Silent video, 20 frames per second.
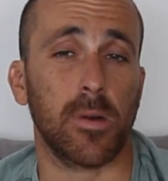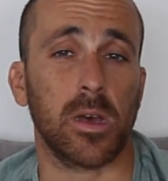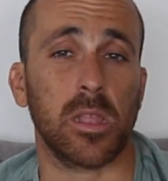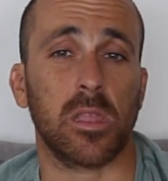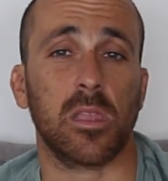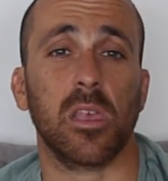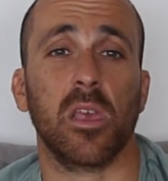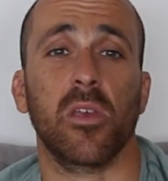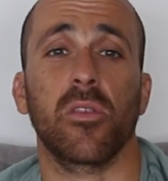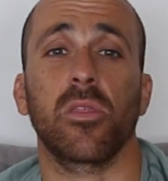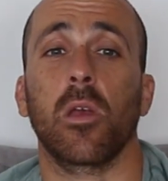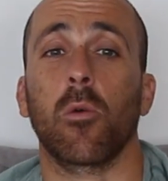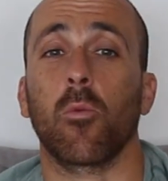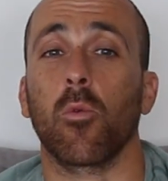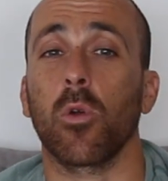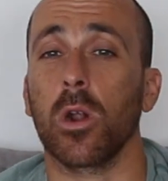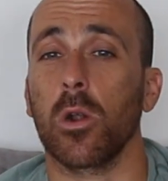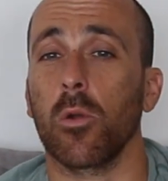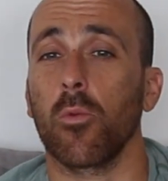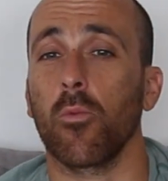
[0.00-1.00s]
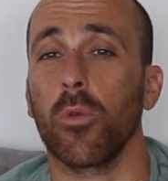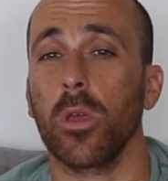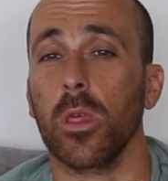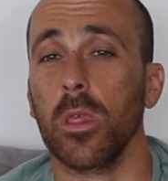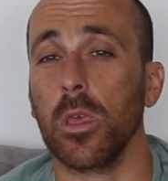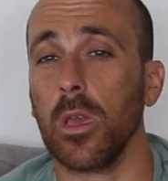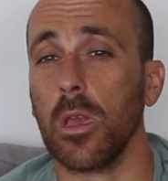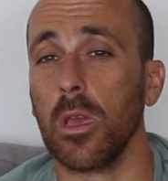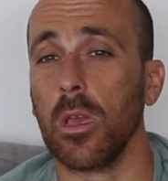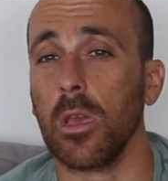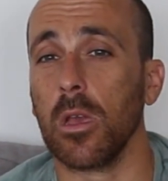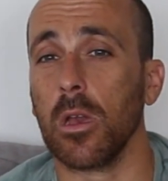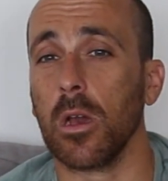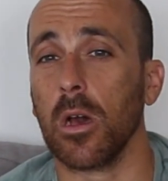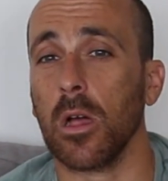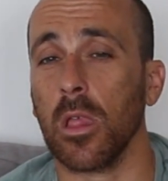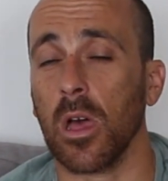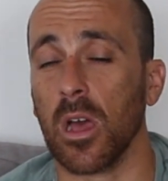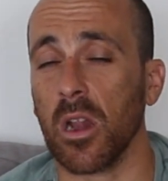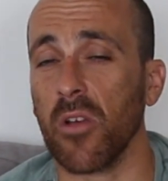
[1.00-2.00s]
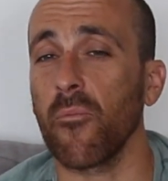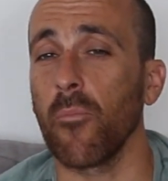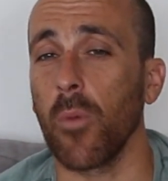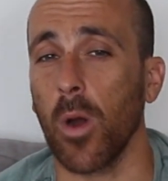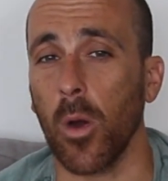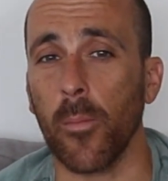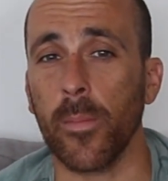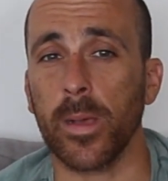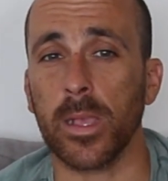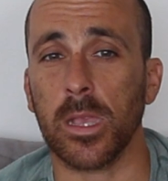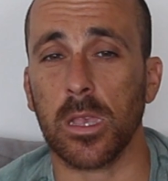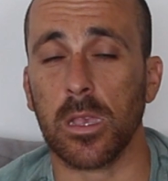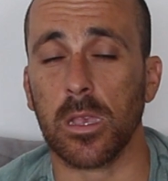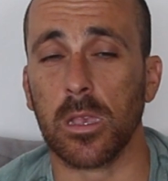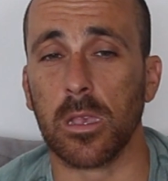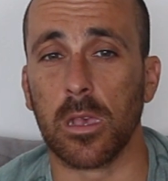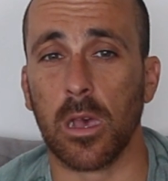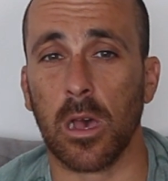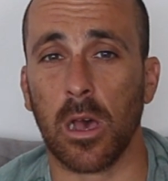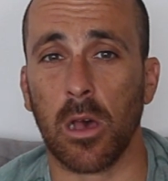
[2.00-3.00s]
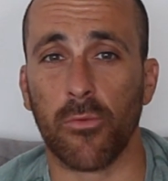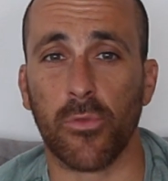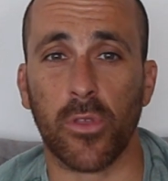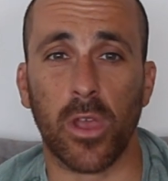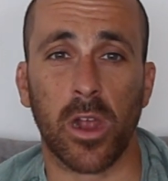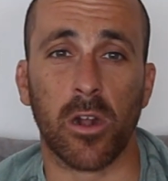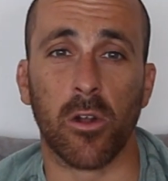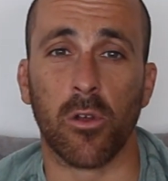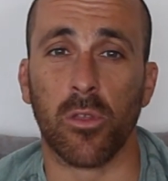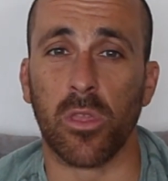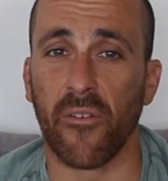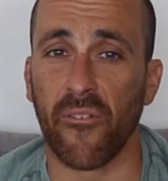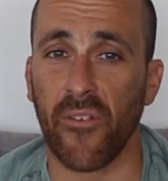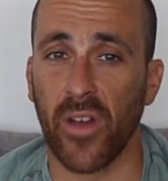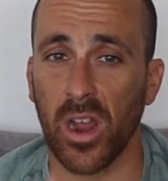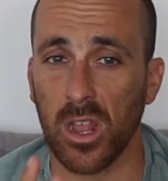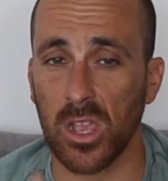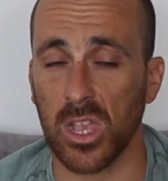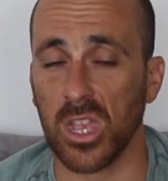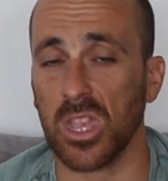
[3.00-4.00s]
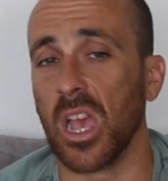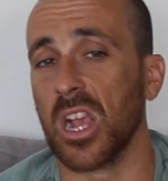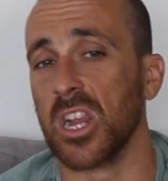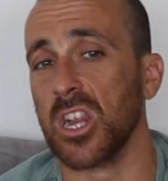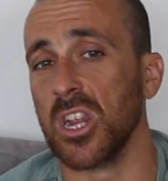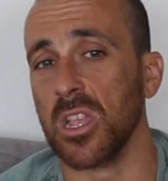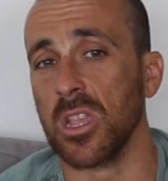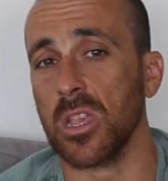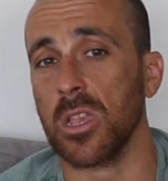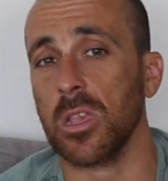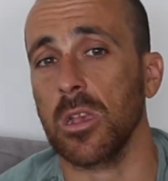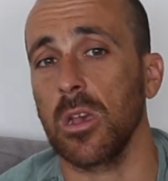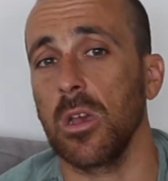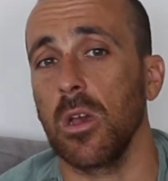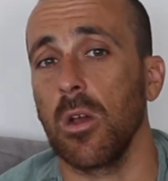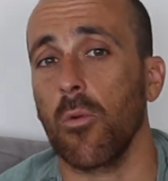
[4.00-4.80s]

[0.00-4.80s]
but there were really a lot of moments out there on the final sections